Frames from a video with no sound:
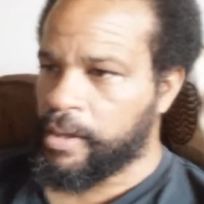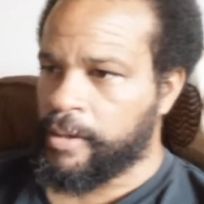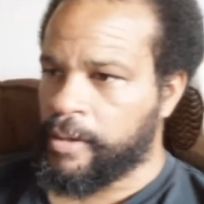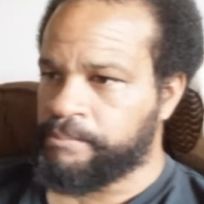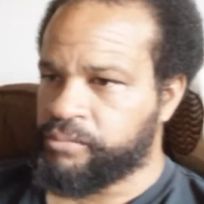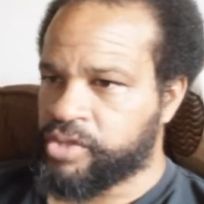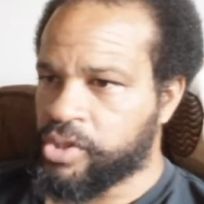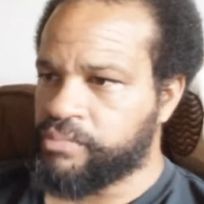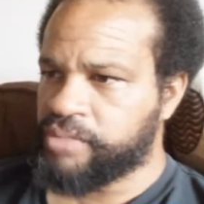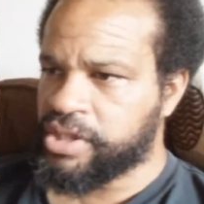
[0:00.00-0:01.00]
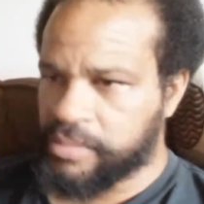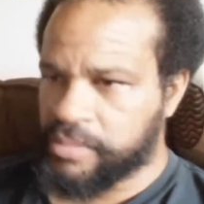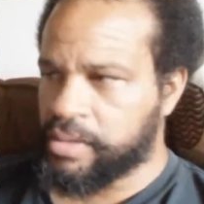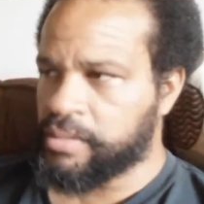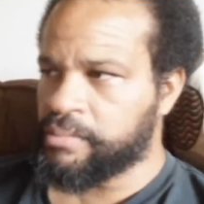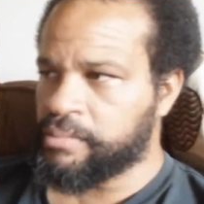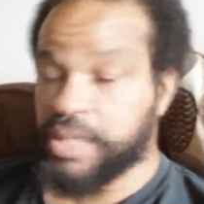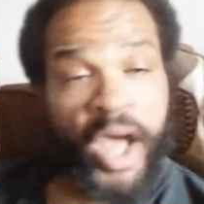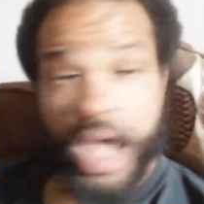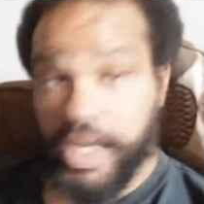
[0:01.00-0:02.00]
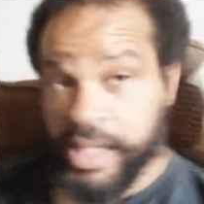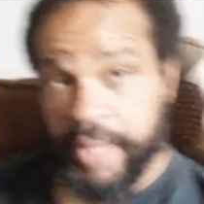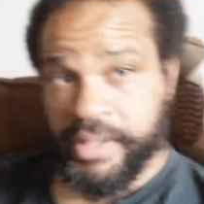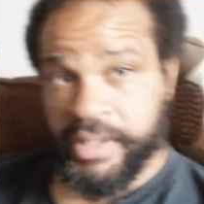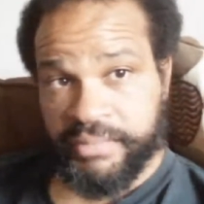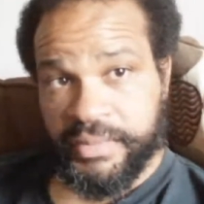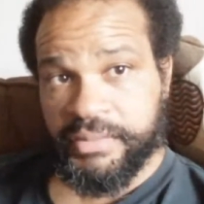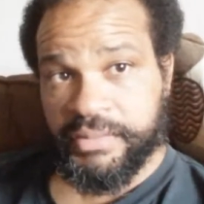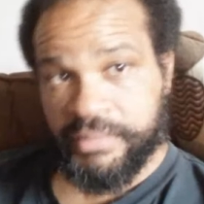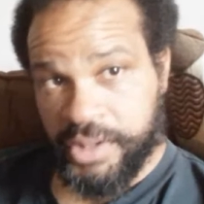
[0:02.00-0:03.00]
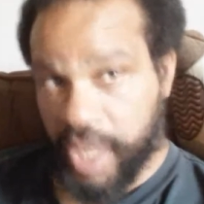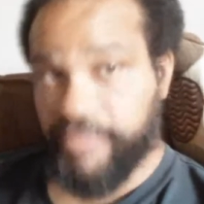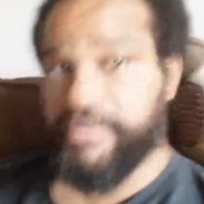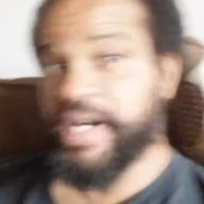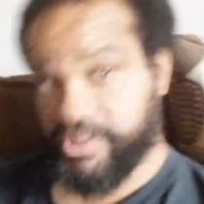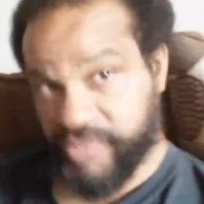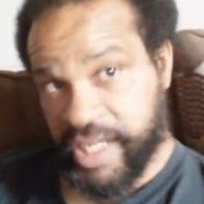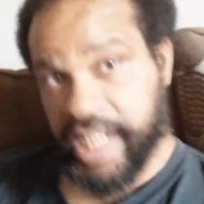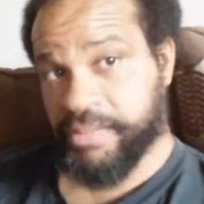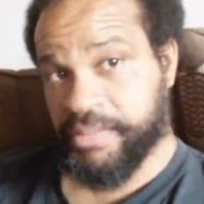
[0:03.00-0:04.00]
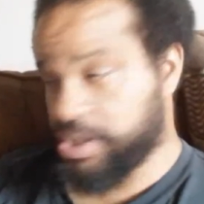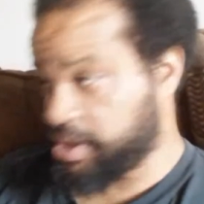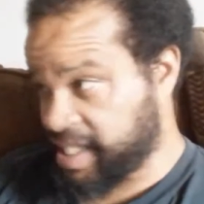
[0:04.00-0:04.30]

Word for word: um, so it's but all of them are tough fights for exhibition.